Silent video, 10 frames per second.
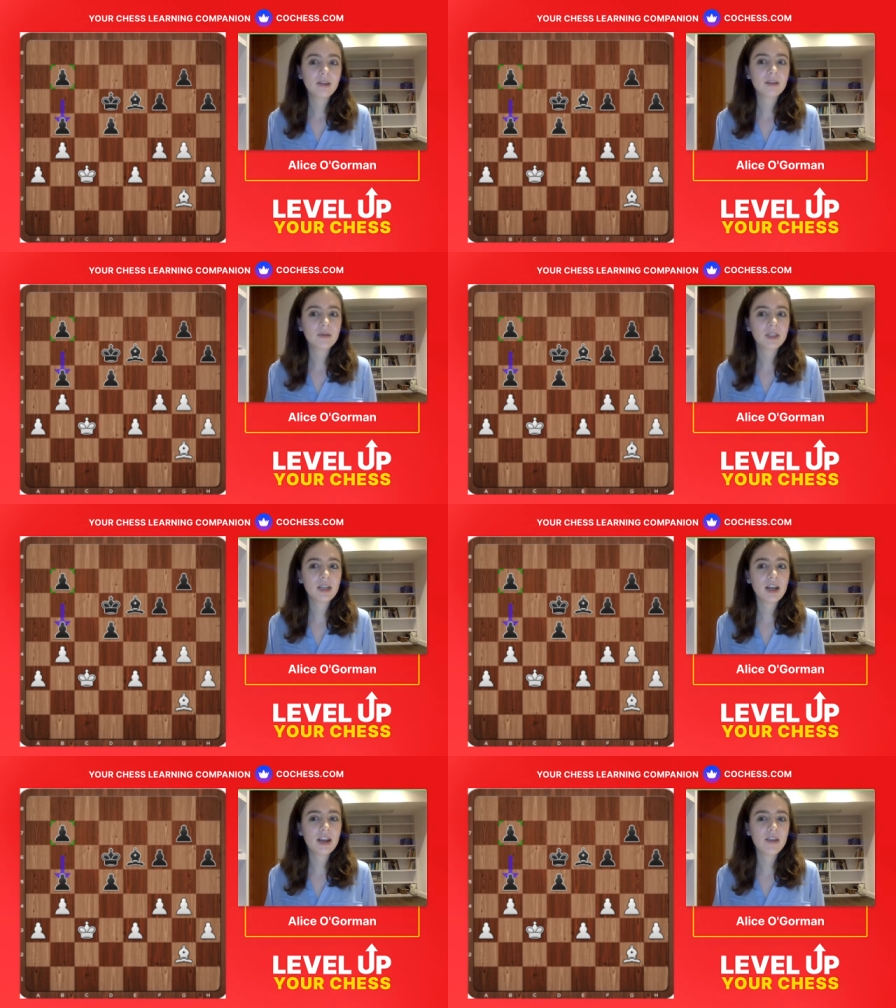Someone said
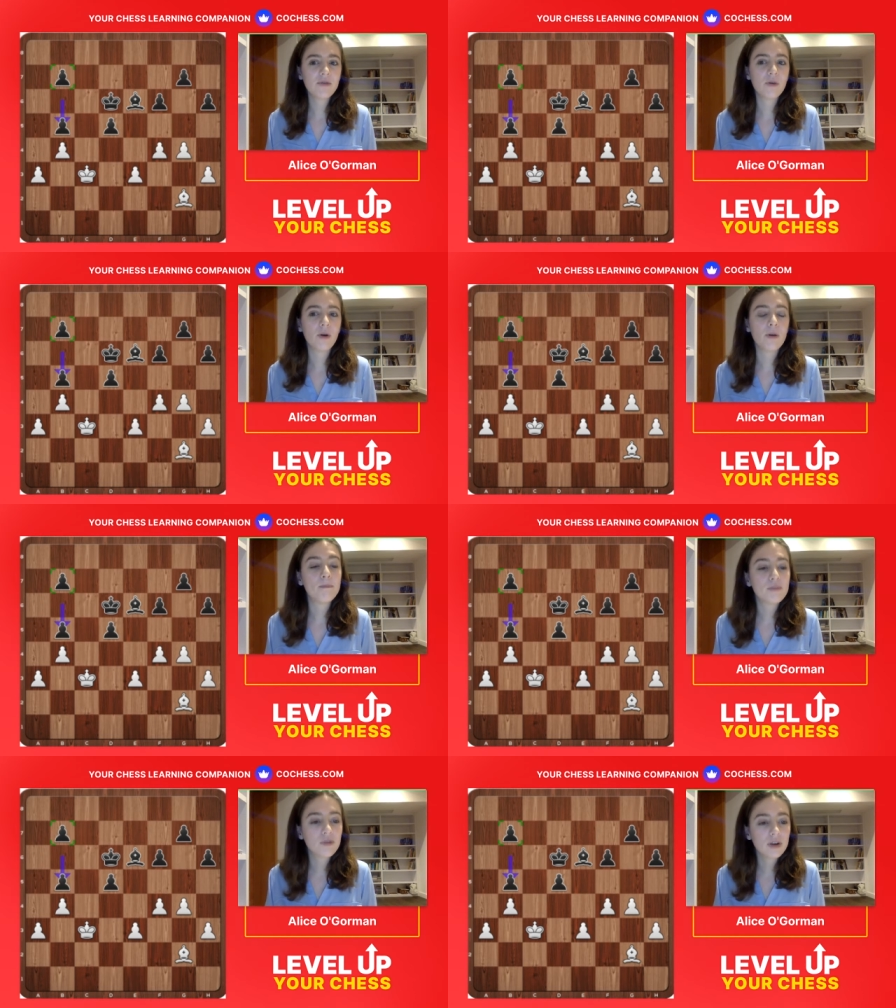a4,
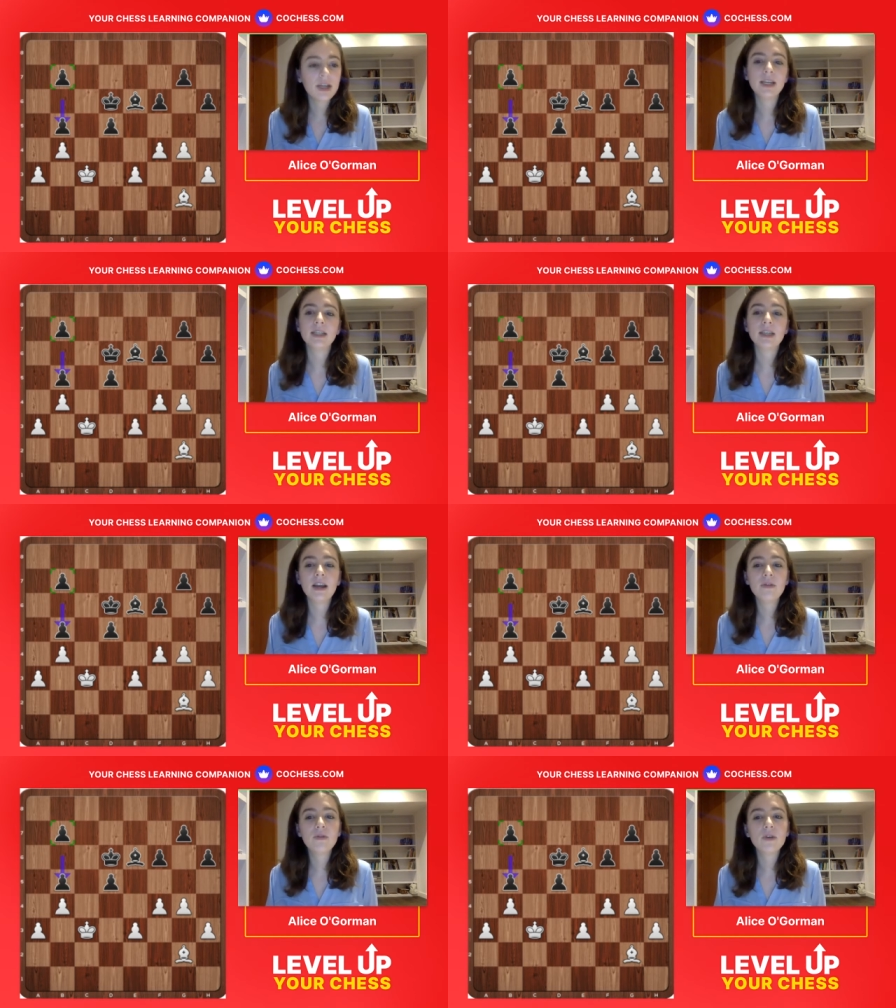brilliant.
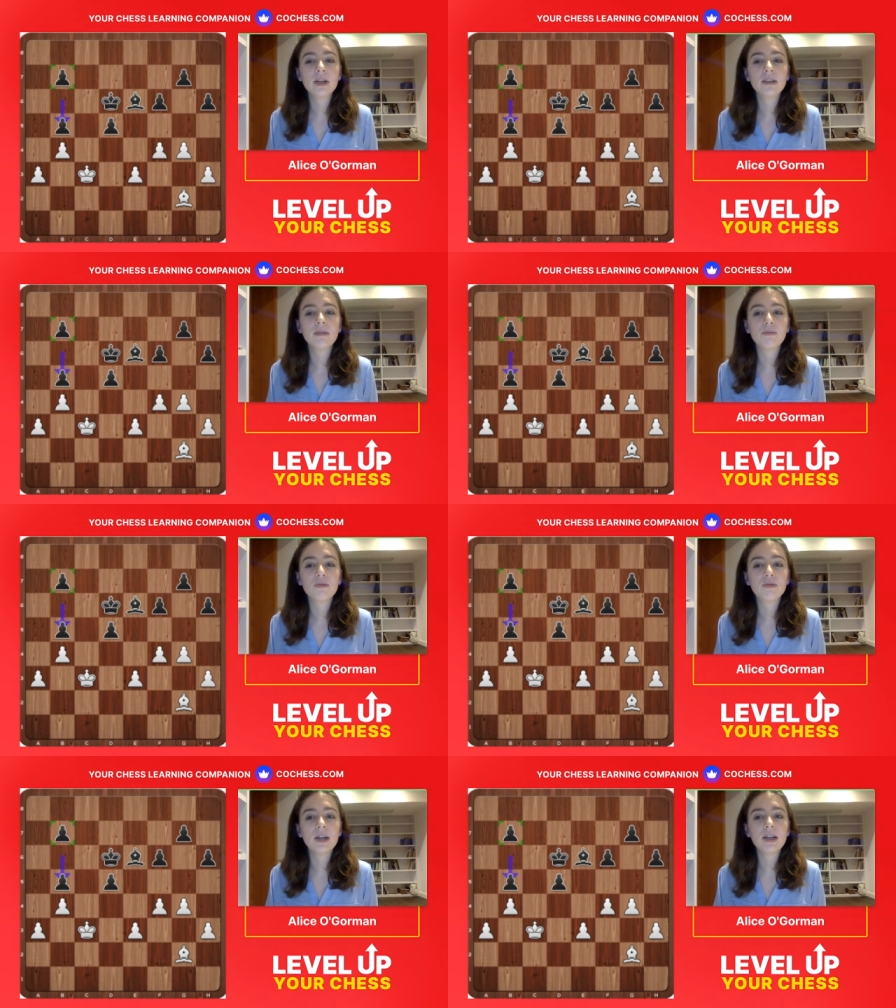a4 is a
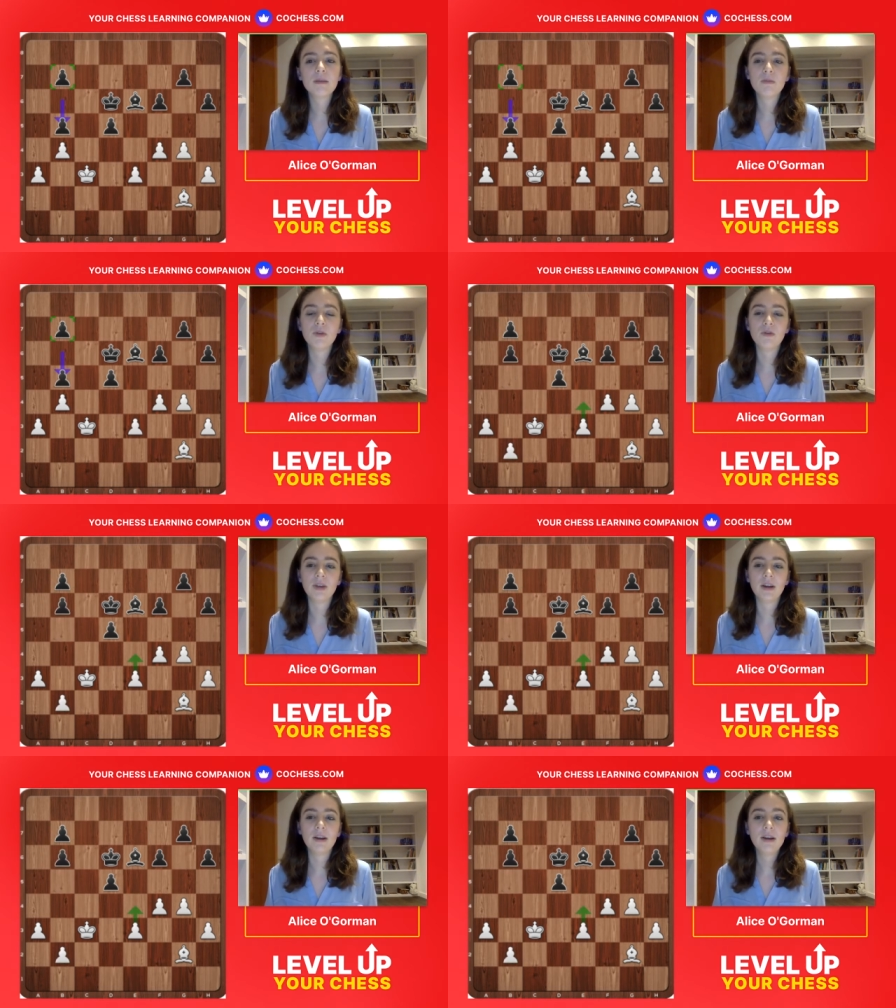brilliant move
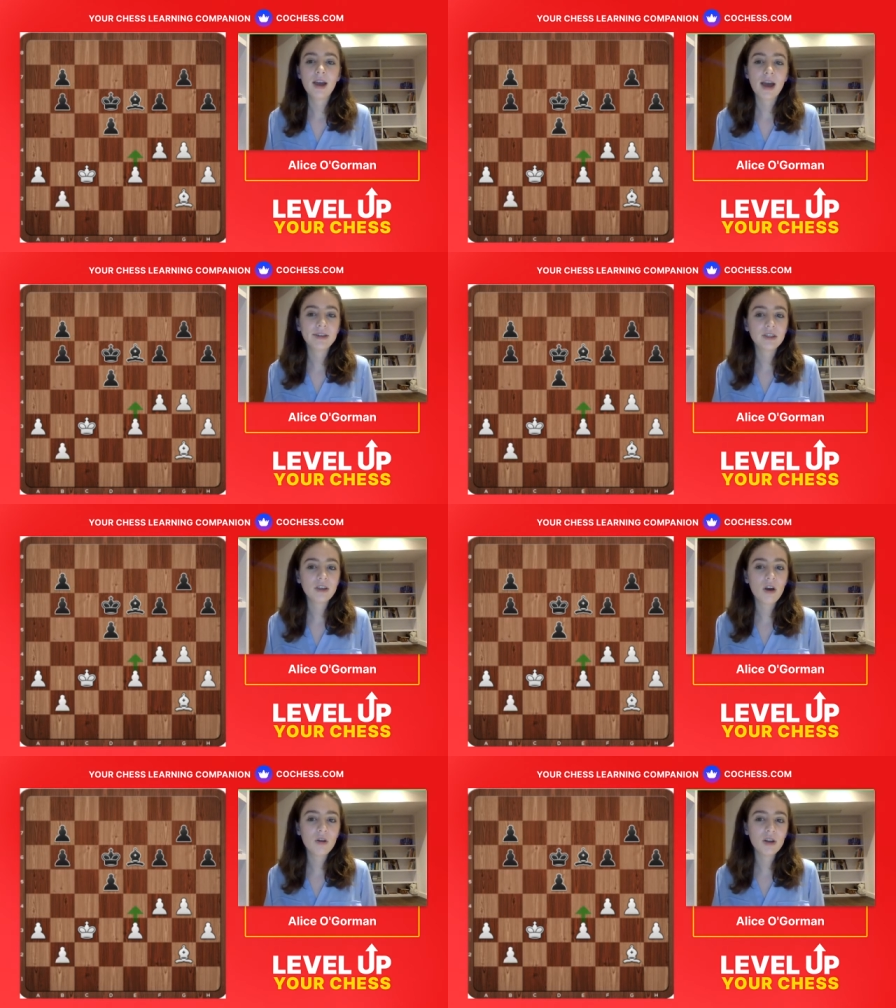here, and it's
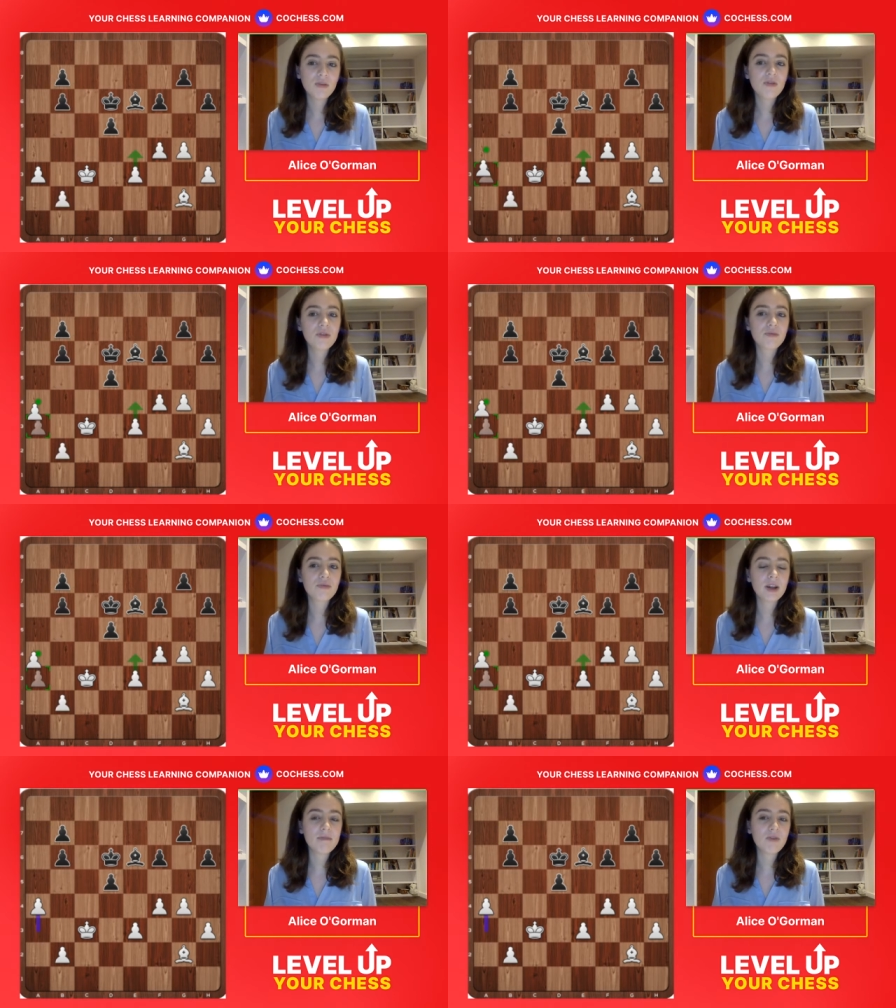the only move that
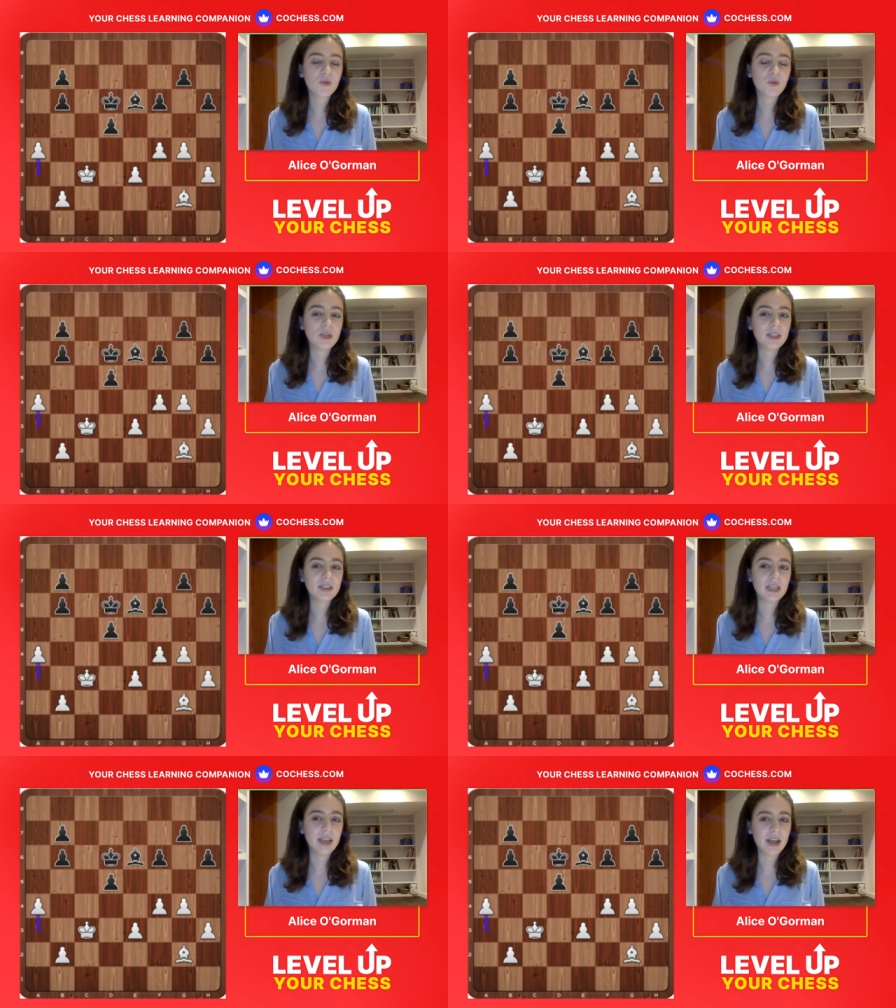pretty much wins
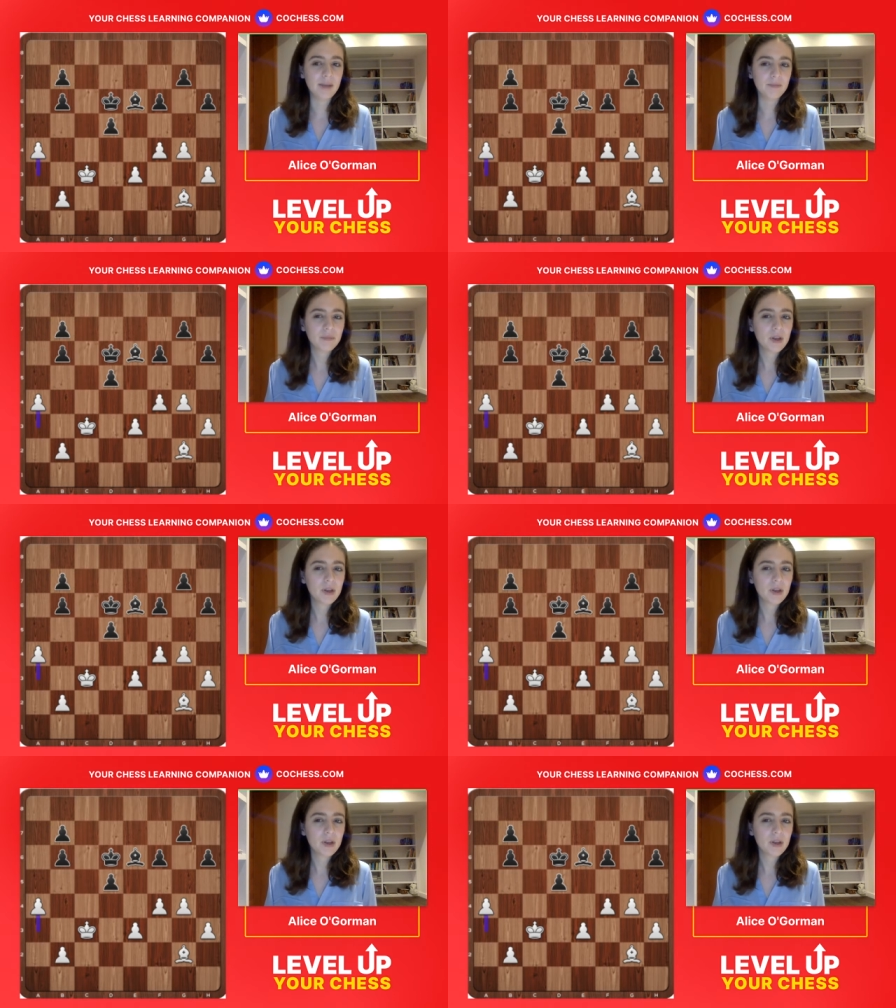the game.